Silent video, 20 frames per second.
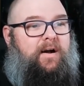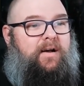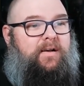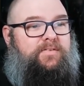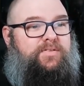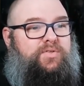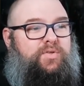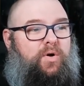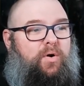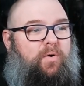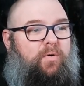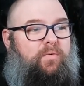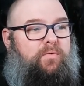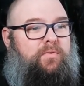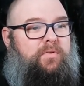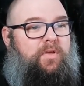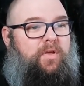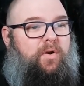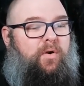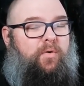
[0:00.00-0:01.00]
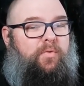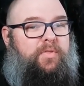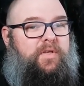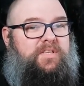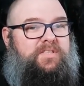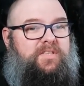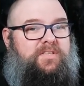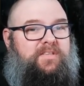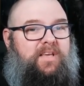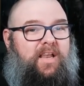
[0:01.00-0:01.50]
So
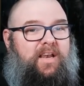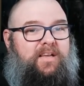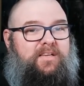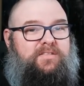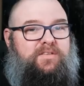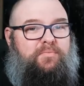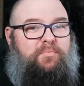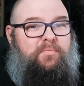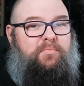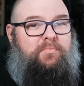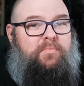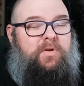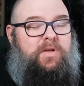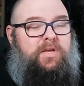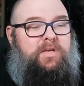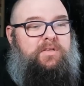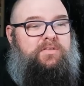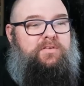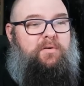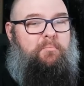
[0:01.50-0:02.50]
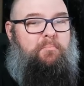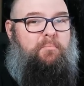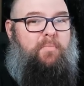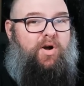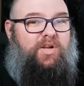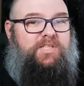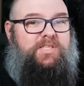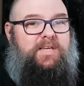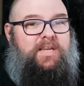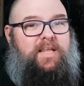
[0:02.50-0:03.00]
this is getting some
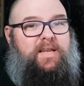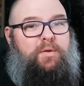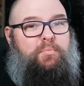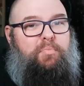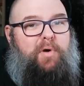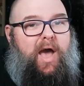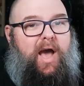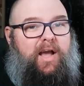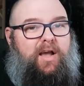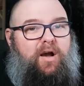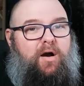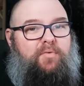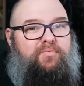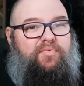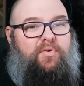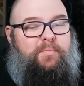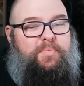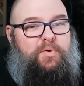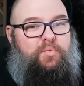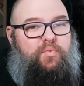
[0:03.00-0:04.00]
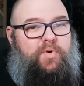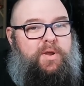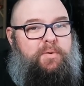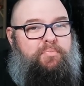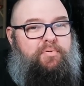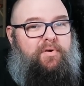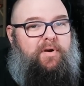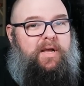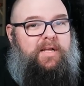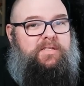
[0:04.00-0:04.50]
much needed backup from the
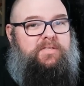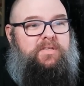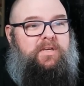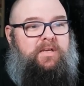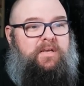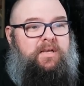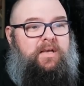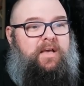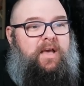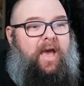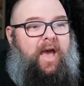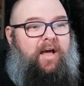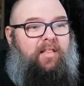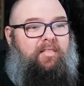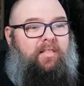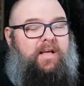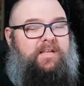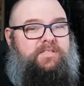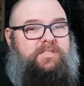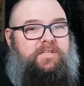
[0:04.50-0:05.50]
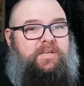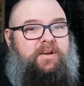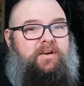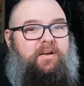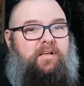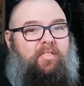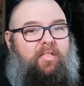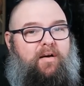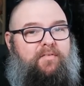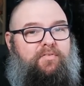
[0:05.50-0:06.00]
reprint at
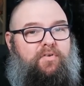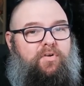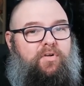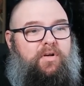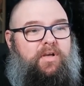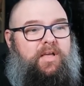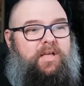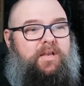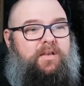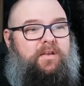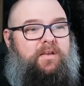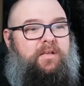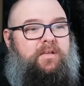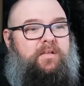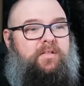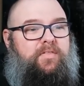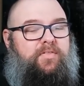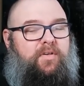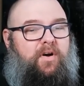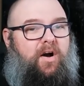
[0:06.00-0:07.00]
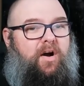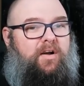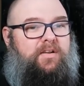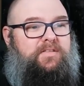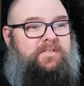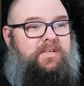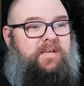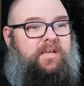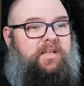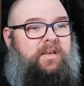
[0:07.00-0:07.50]
legendary level in the
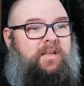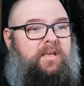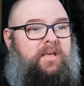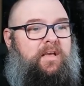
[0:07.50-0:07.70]
hunted.